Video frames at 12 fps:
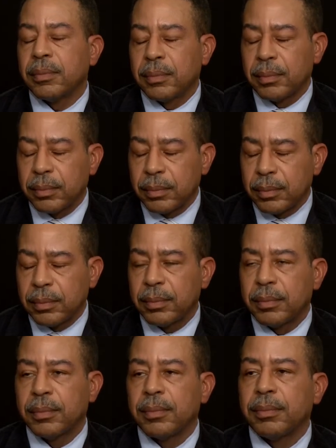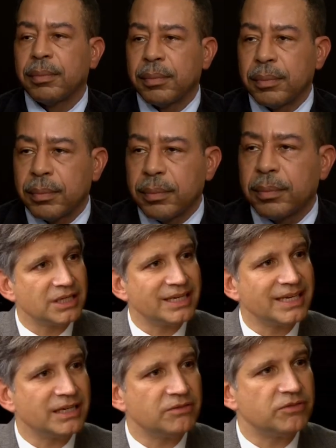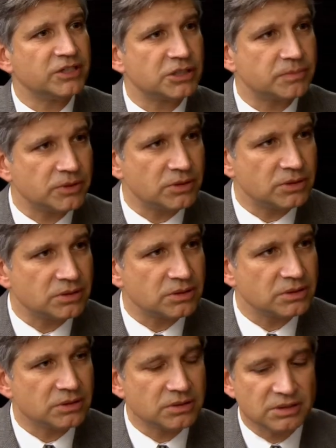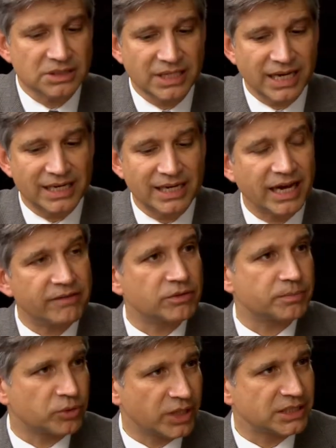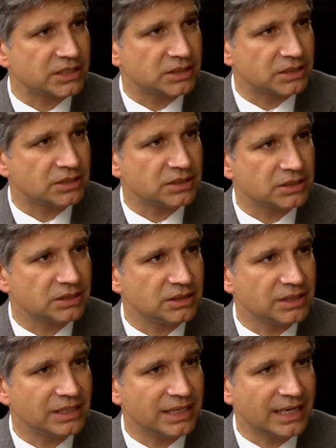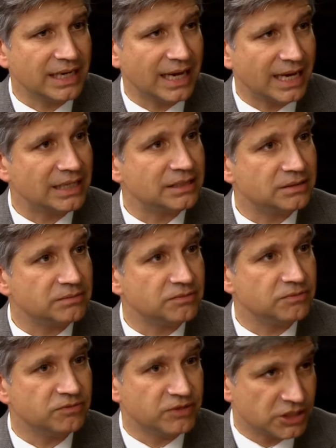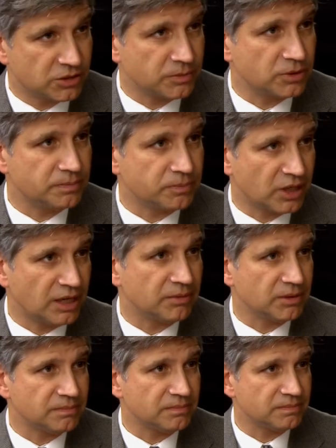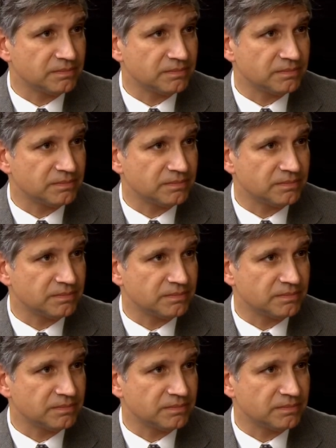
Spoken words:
Talk about this invisible yet ever-present and visible problem.